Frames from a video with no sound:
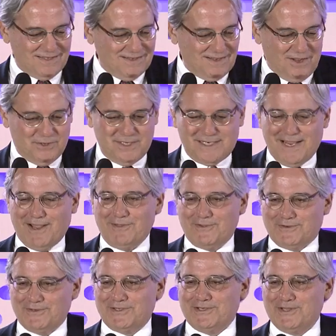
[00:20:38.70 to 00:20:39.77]

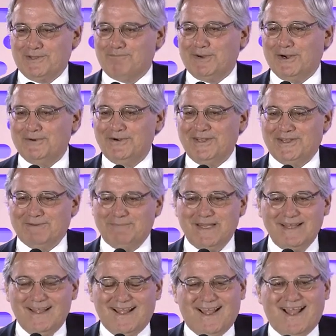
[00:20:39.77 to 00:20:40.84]
untethered to the podium
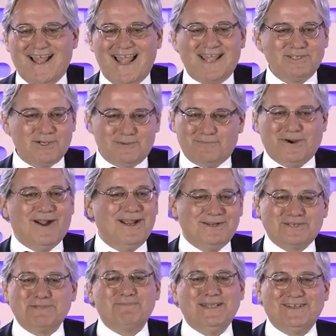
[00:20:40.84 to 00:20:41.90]
as our prior
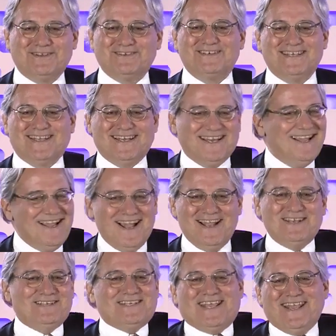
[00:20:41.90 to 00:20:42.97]
speaker did. I
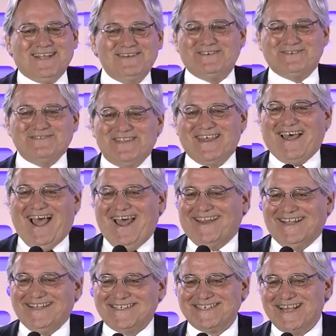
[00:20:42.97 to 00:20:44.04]
just can't do that.
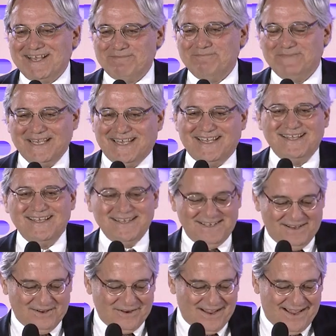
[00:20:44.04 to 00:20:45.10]
That's not me,
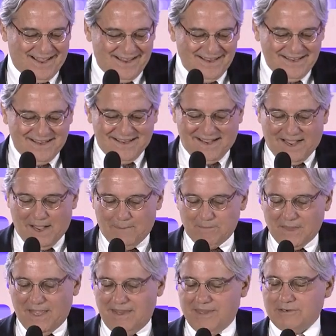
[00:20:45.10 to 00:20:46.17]
okay?
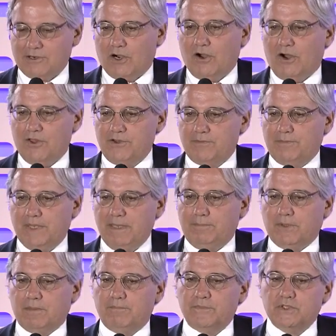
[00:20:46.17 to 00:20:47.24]
There are other
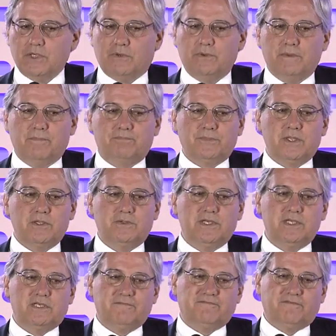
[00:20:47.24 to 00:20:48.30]
people. So you
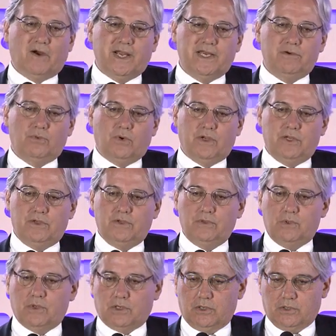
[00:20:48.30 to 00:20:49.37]
need to find what
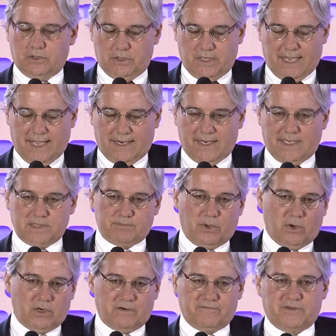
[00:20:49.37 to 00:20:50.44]
you are good at as
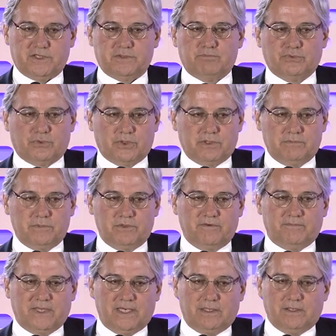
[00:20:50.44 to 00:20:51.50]
part of this broader
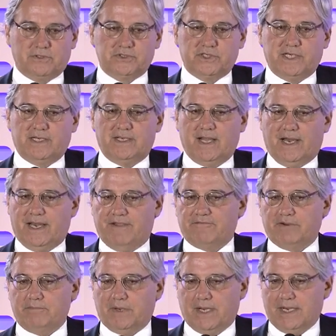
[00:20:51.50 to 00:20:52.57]
movement and understand not
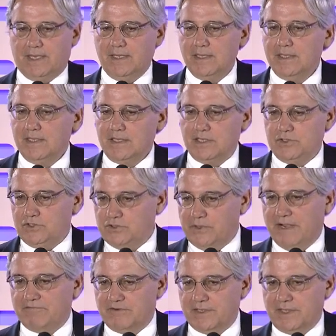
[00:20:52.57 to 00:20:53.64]
everybody can do
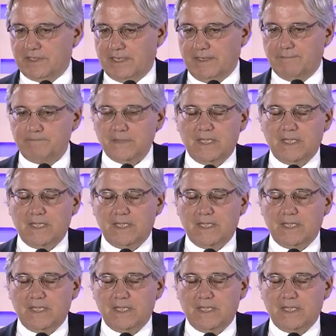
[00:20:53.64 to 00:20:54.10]
everything,